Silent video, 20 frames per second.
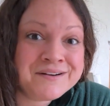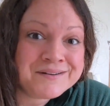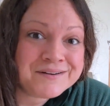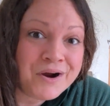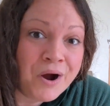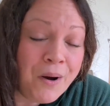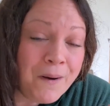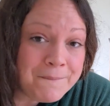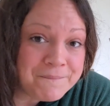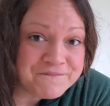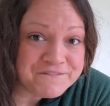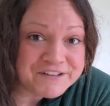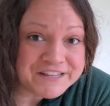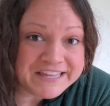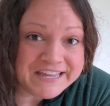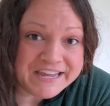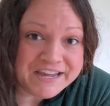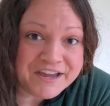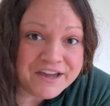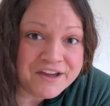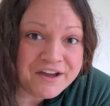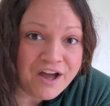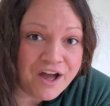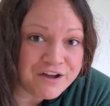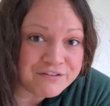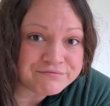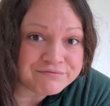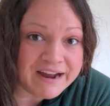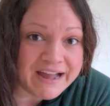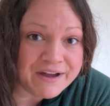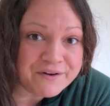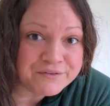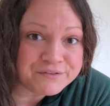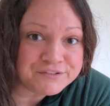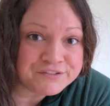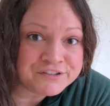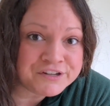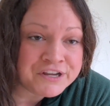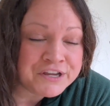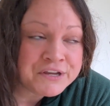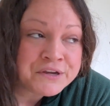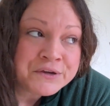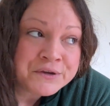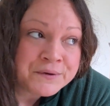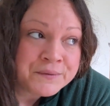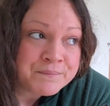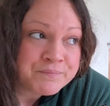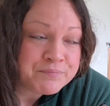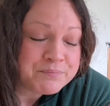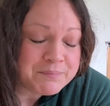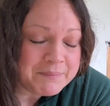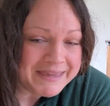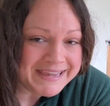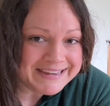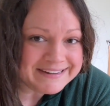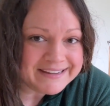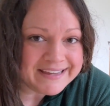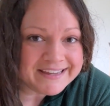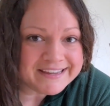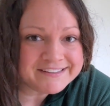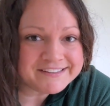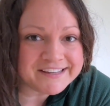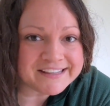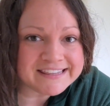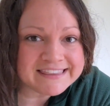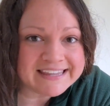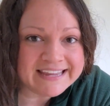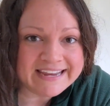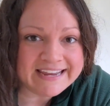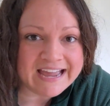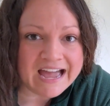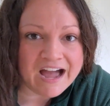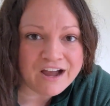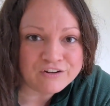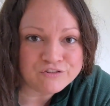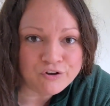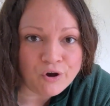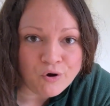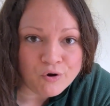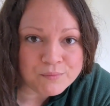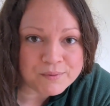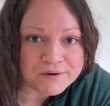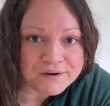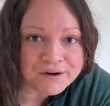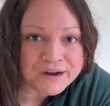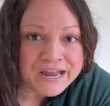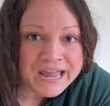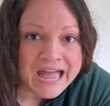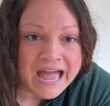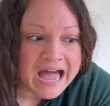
hopefully around mid to late October,